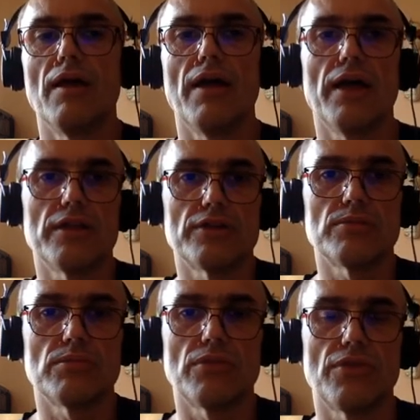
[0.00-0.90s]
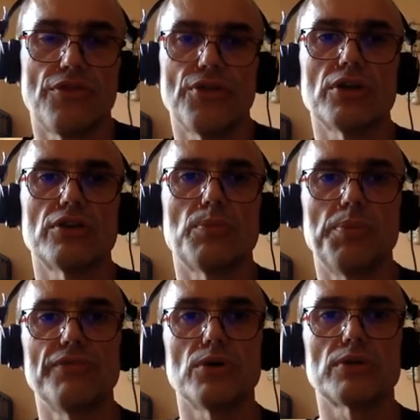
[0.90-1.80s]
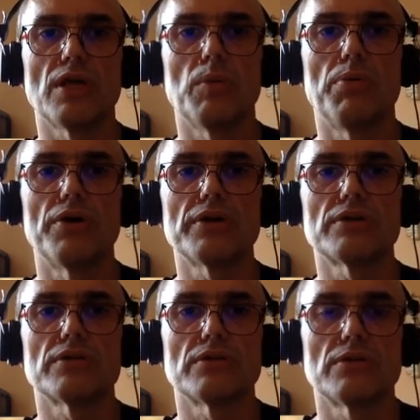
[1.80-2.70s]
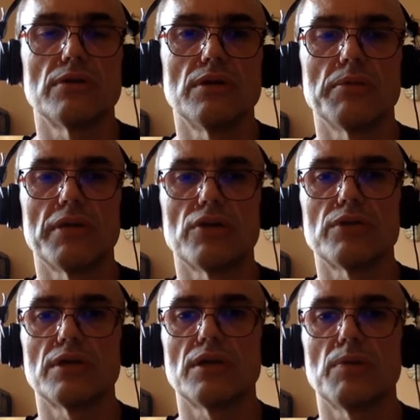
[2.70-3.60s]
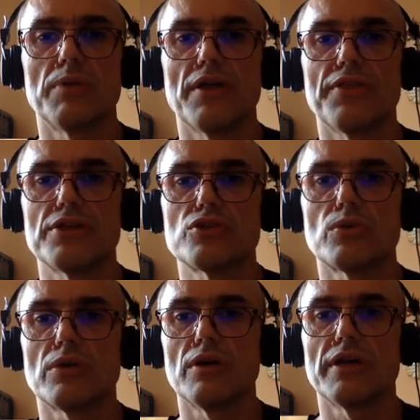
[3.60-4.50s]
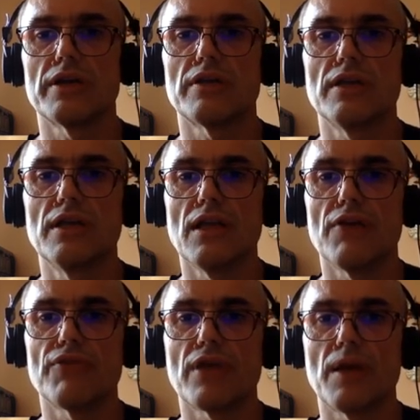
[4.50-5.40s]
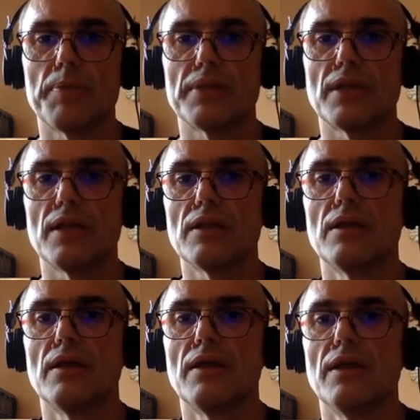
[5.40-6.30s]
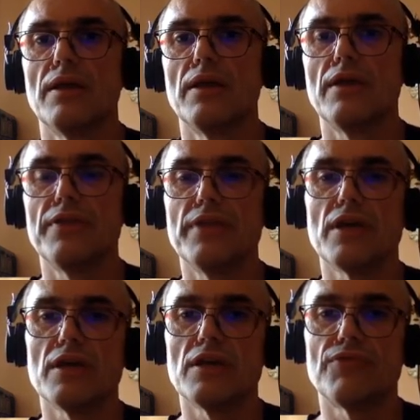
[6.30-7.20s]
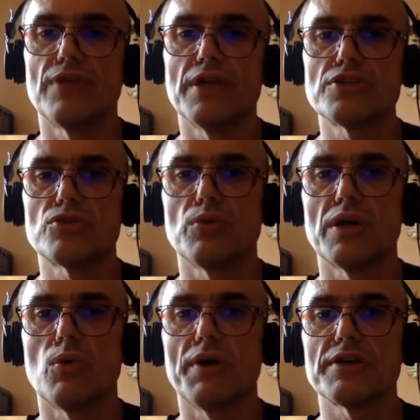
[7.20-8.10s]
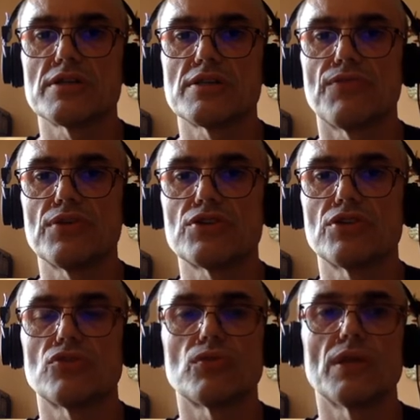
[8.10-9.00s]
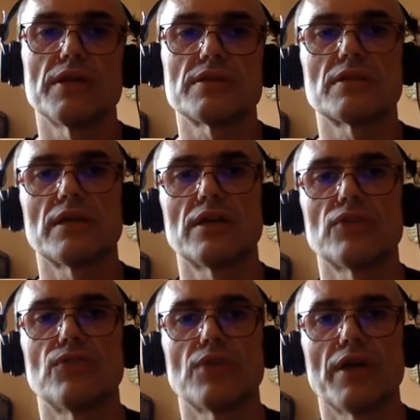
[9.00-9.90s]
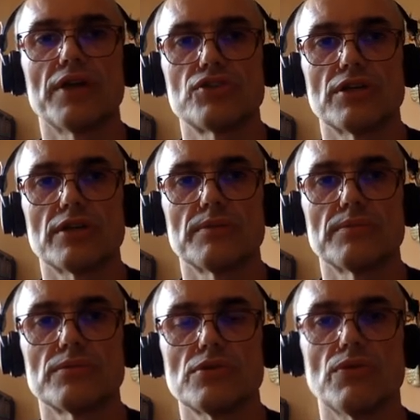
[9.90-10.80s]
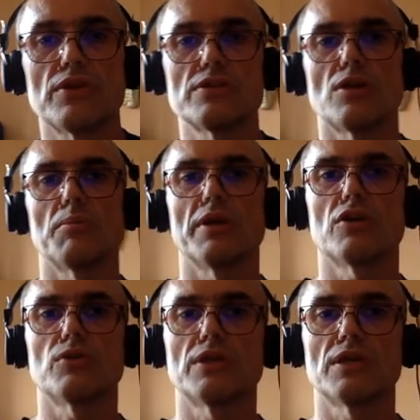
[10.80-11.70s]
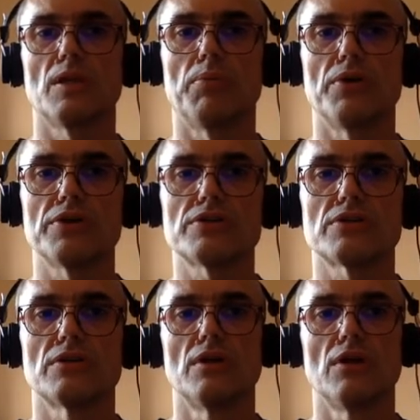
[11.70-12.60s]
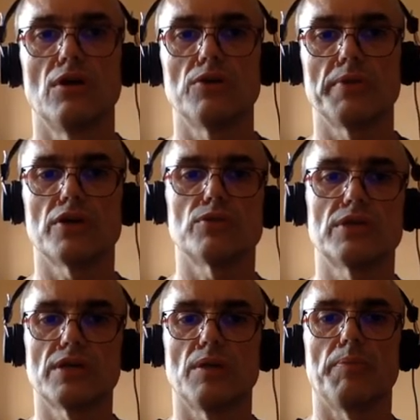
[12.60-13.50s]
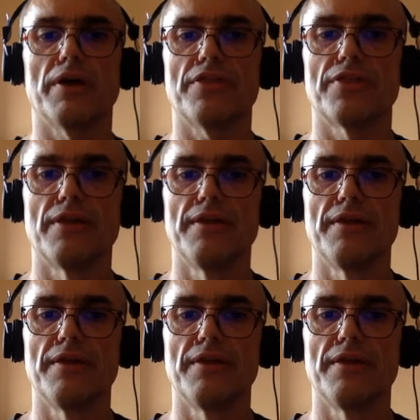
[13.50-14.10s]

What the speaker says: And the third pivotal point in my critical path is to collect enough capital in the early phase to acquire sufficient real estate for hedging. So these are my critical points on my critical path.